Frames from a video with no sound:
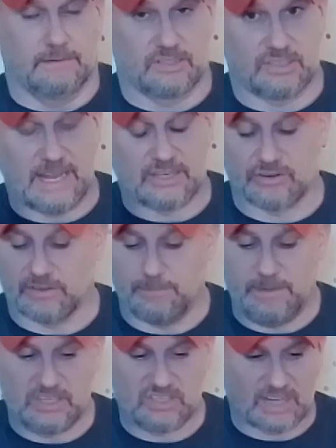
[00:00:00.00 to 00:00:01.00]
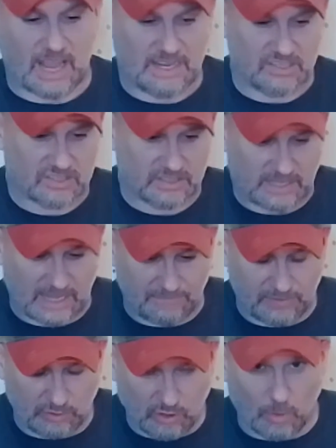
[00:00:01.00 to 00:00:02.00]
It's the nature of the beast, guys.
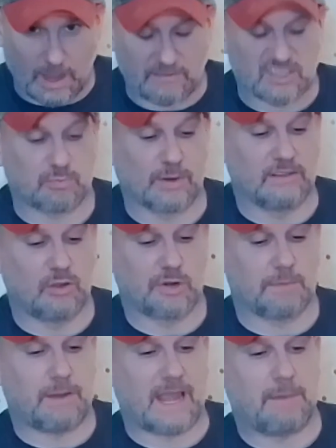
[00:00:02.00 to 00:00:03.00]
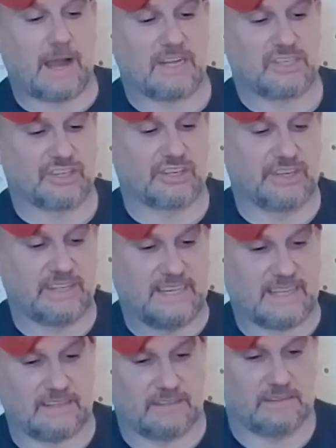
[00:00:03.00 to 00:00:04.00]
If you don't have a spring-loaded bipod, you're going to
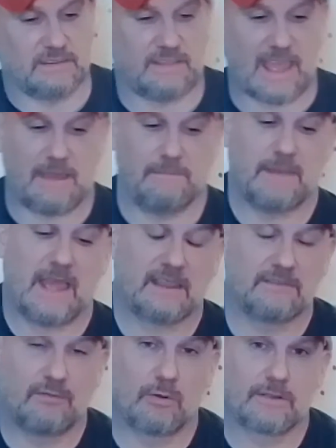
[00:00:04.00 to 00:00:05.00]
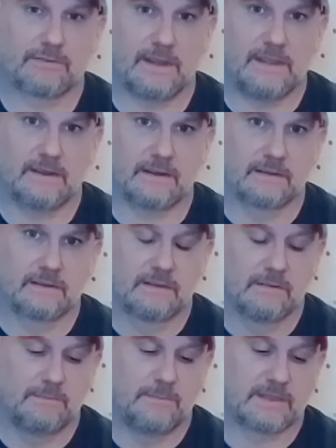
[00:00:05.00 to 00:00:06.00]
get that back and forth right here.
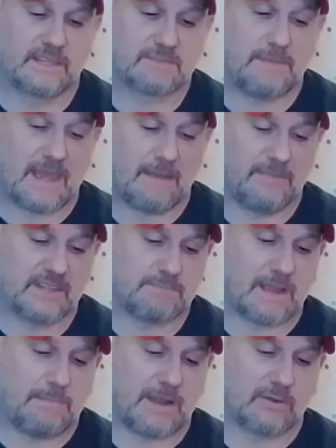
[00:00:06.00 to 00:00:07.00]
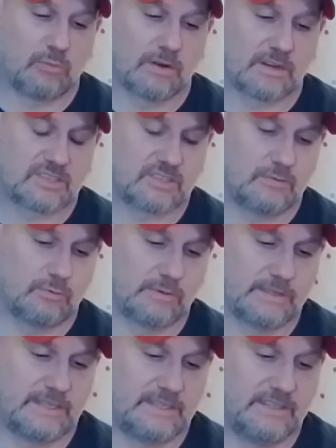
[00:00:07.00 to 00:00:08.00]
But this bipod works
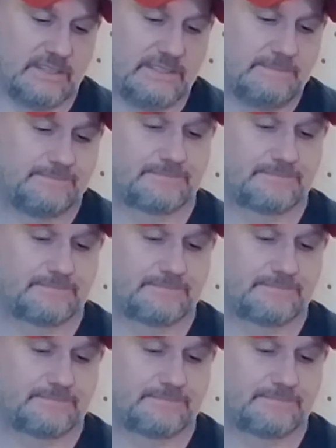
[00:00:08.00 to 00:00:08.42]
really good.